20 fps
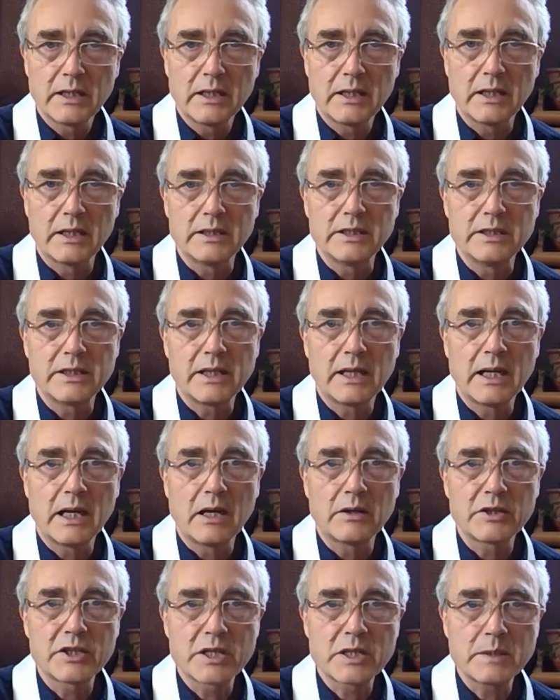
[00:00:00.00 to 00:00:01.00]
And
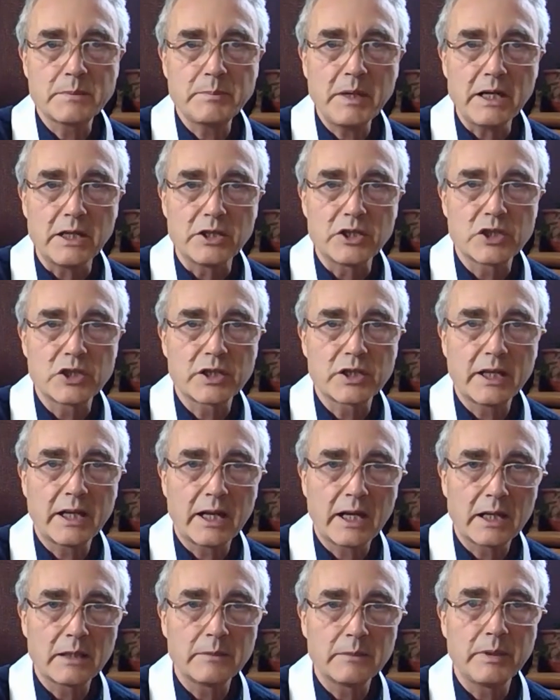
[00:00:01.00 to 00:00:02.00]
our speech
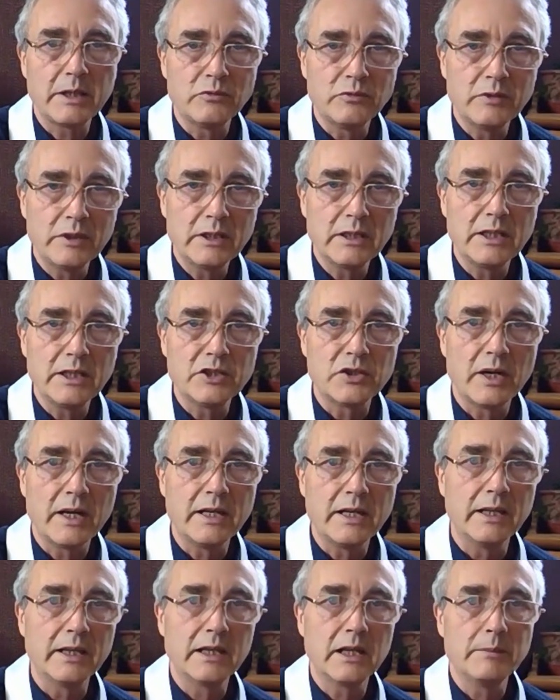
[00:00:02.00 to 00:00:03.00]
can be really
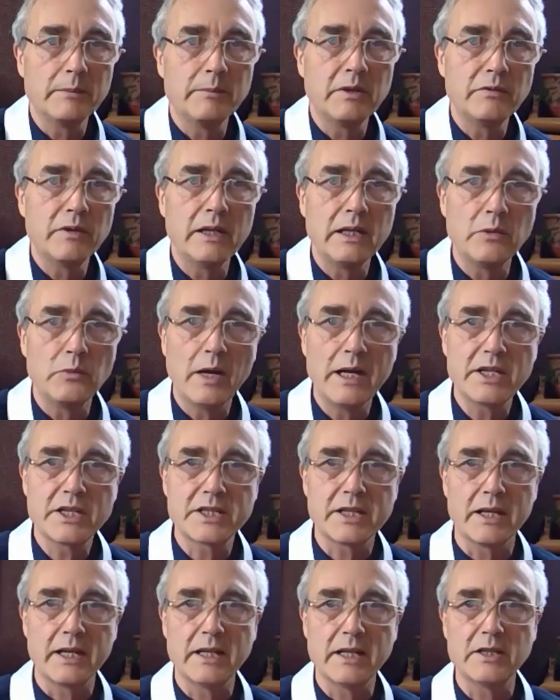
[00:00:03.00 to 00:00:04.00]
draining, can be really
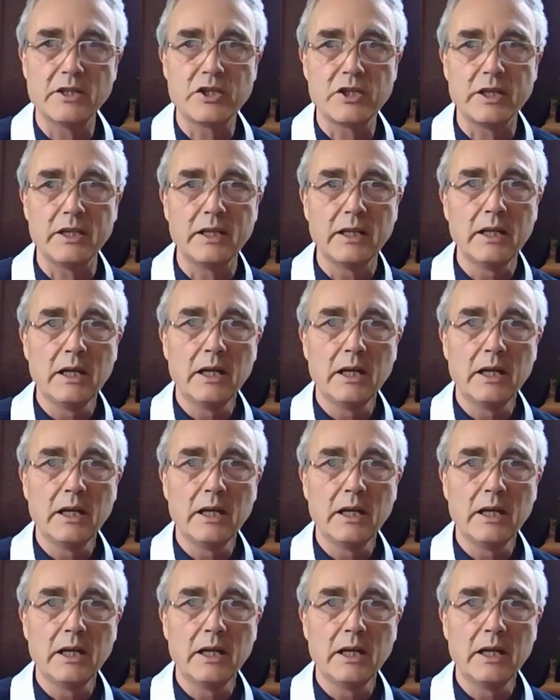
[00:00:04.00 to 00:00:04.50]
waste our energy,